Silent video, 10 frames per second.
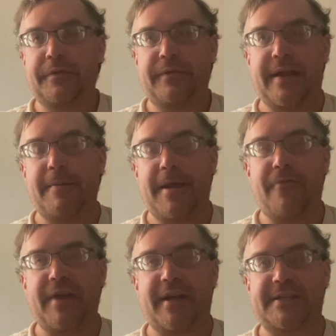they may
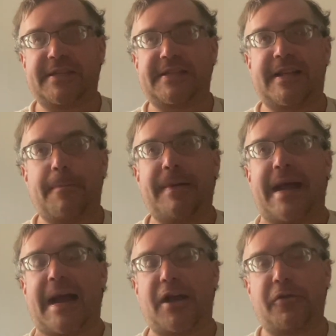think it's a step
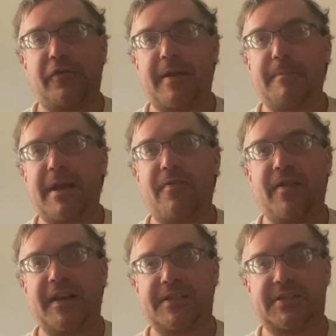back or they may
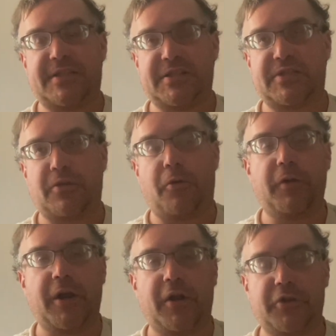think it's just, so
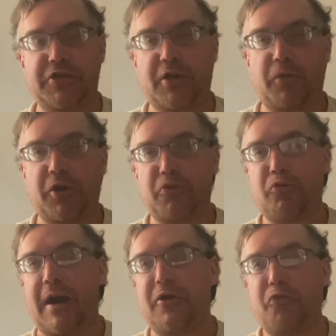we got to stick with our
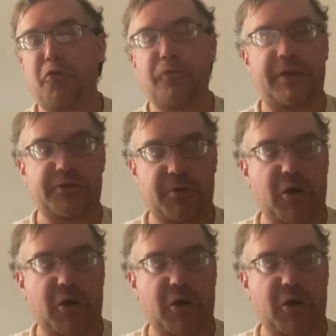tried and true because we